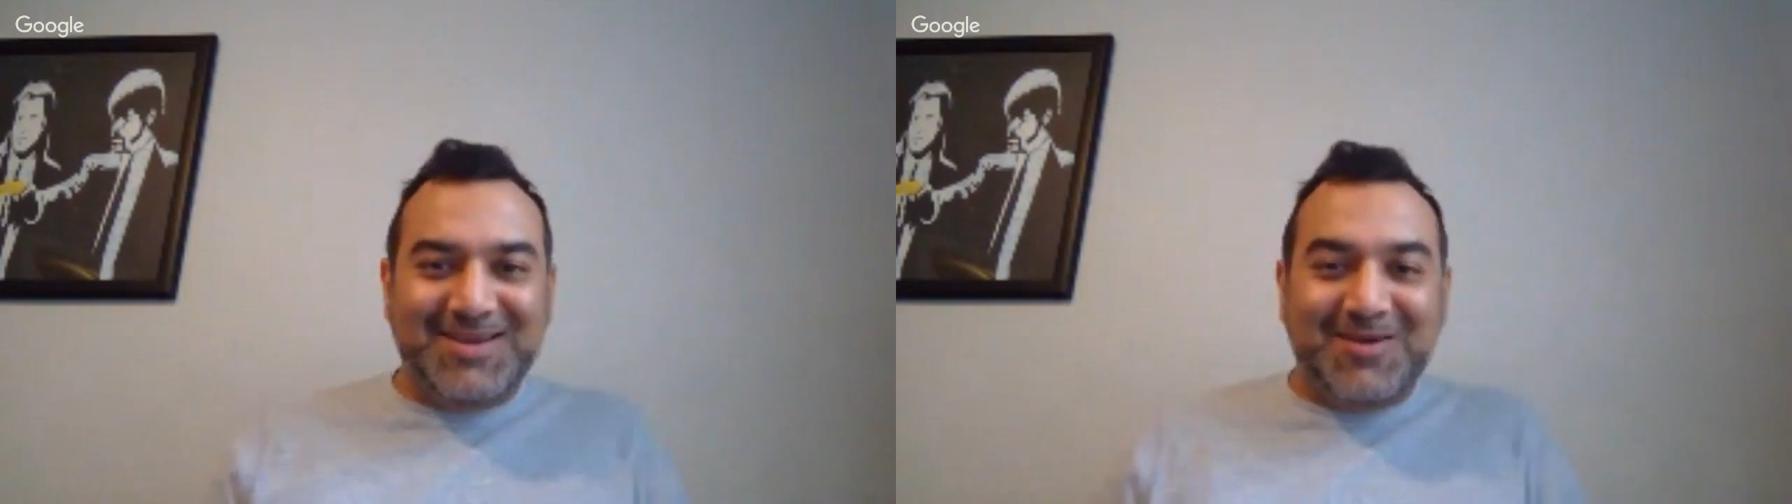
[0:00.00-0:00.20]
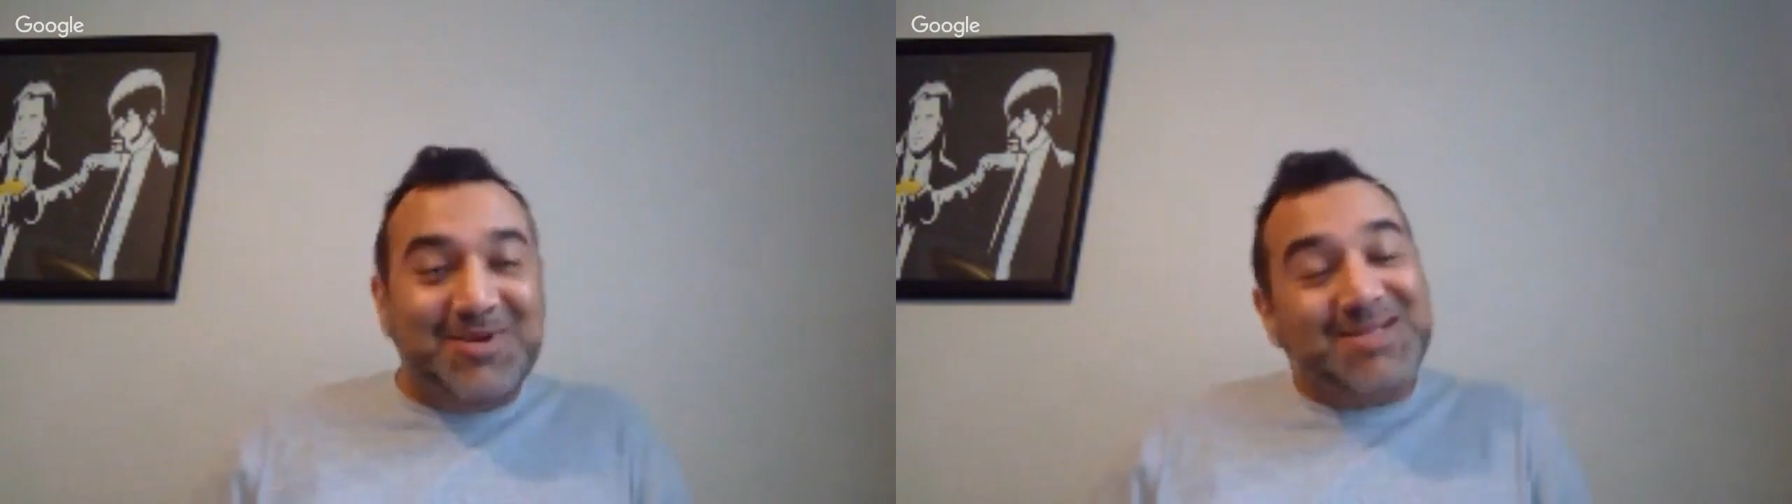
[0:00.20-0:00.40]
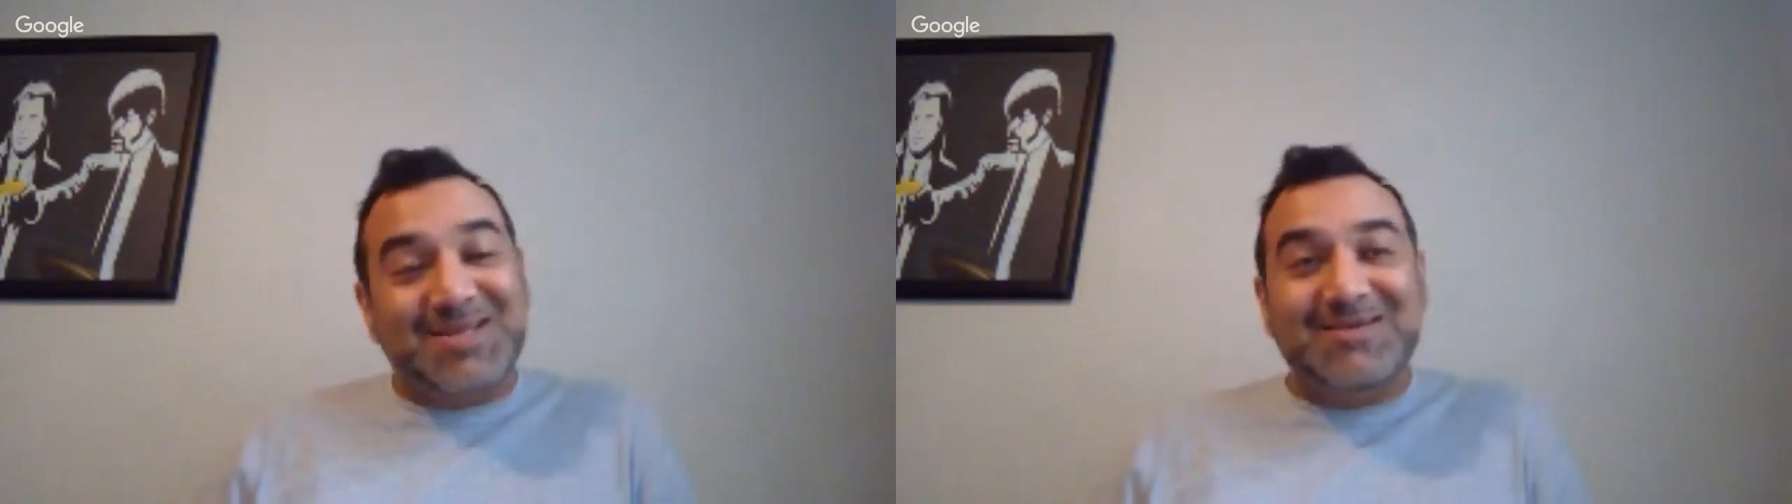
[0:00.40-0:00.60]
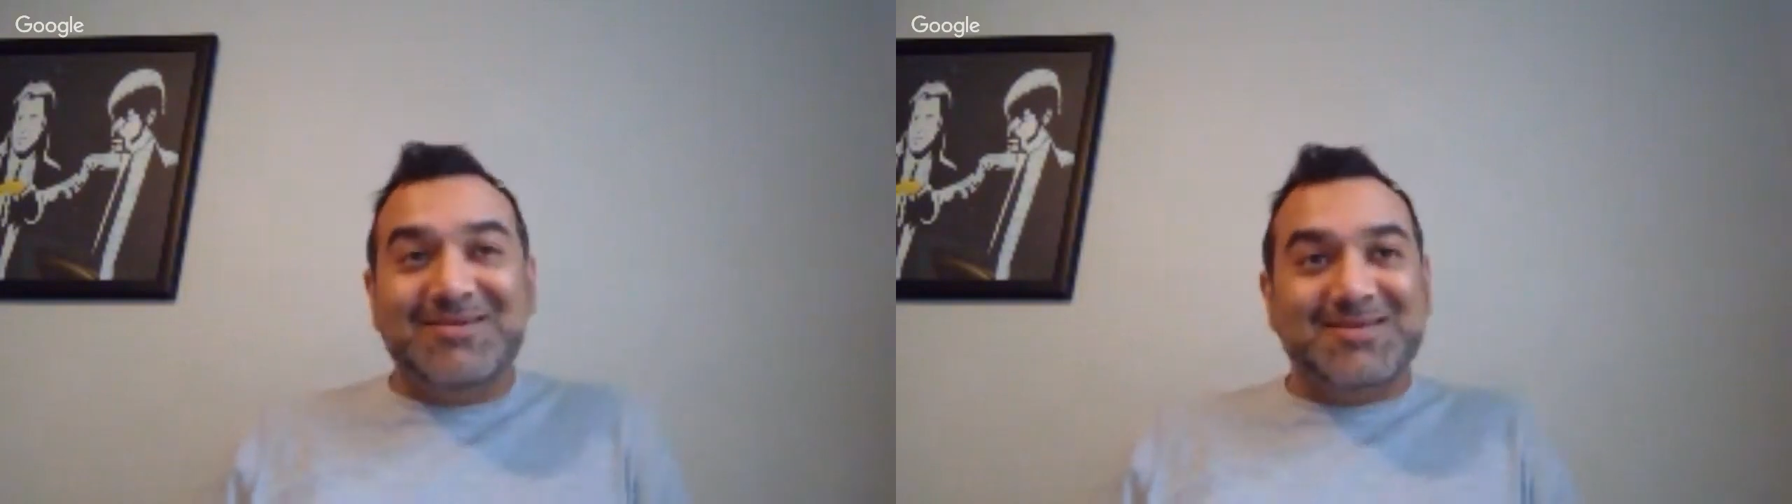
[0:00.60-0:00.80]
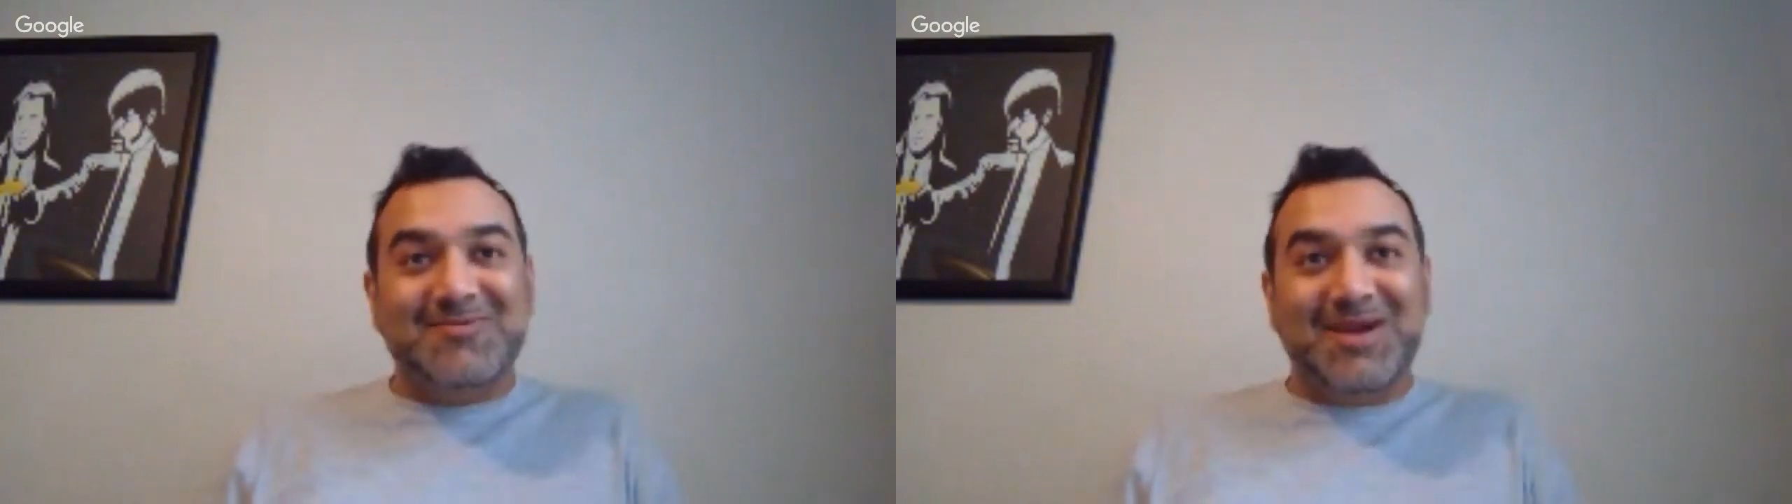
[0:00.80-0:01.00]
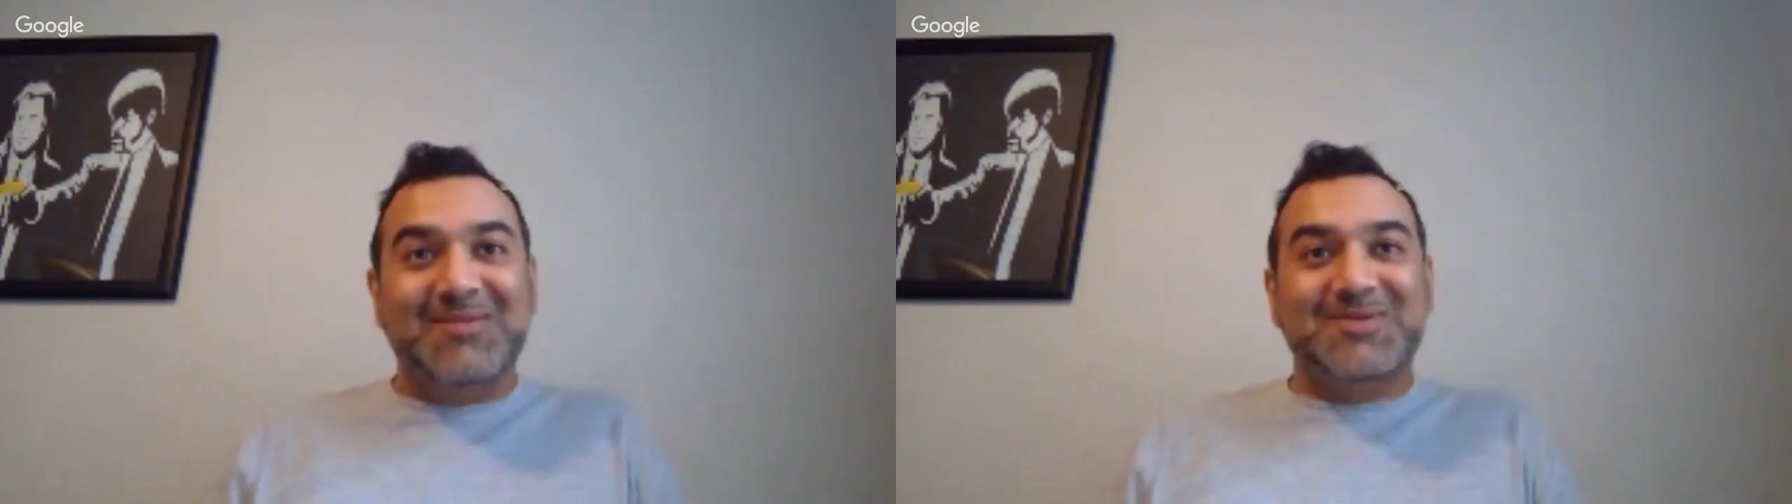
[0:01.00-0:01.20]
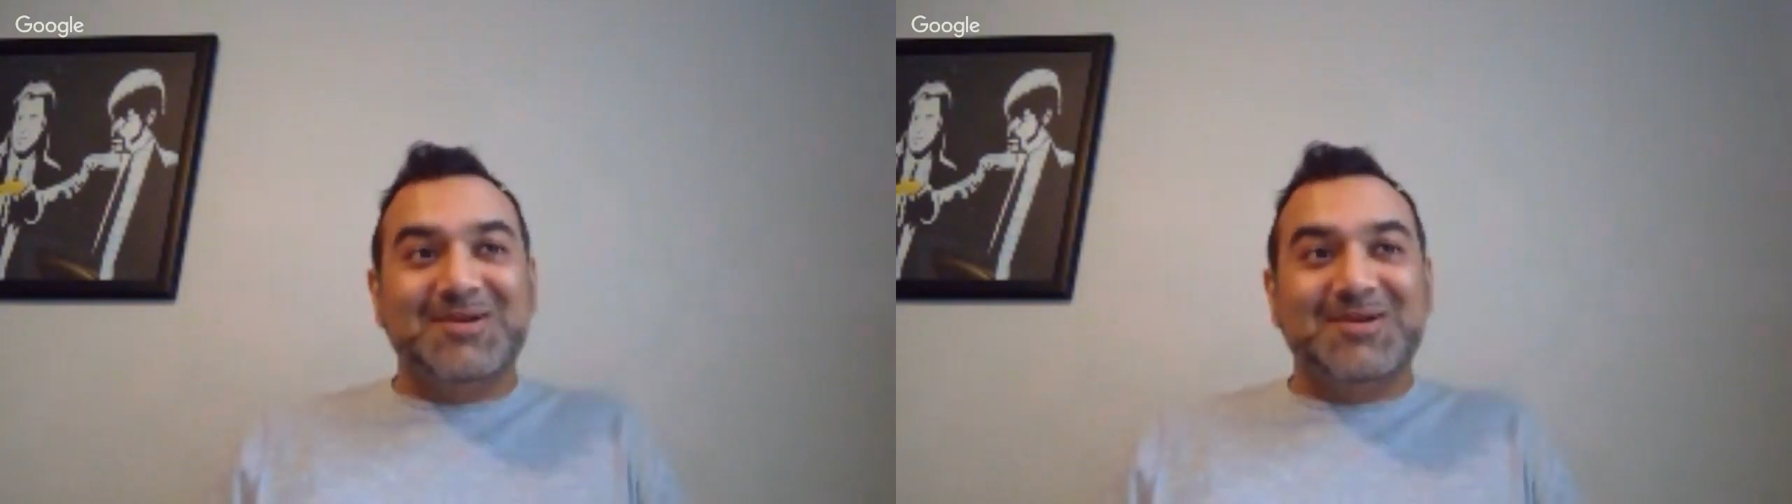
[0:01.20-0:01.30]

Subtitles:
But it's the Rams.